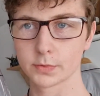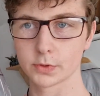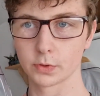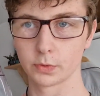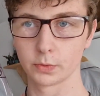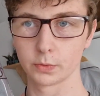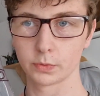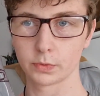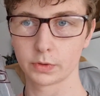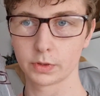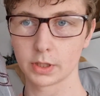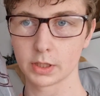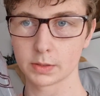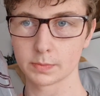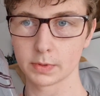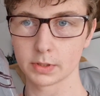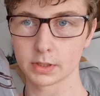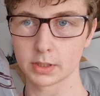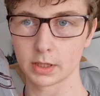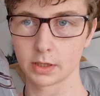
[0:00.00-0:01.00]
So
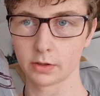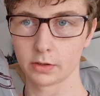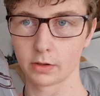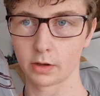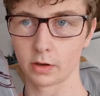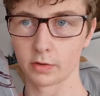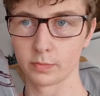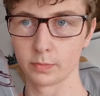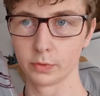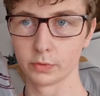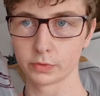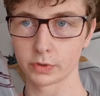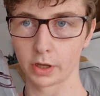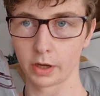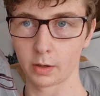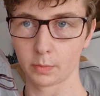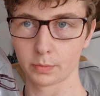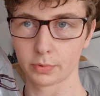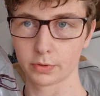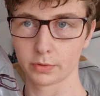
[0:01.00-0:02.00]
these bits here, I've moved
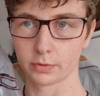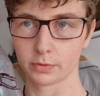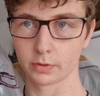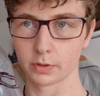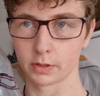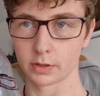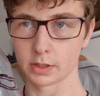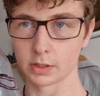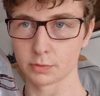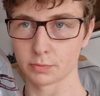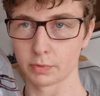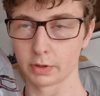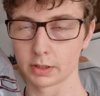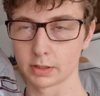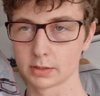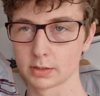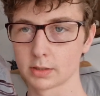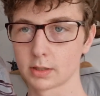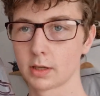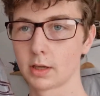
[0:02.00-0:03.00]
up, like these
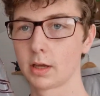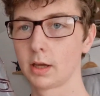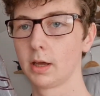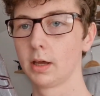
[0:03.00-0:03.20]
rings.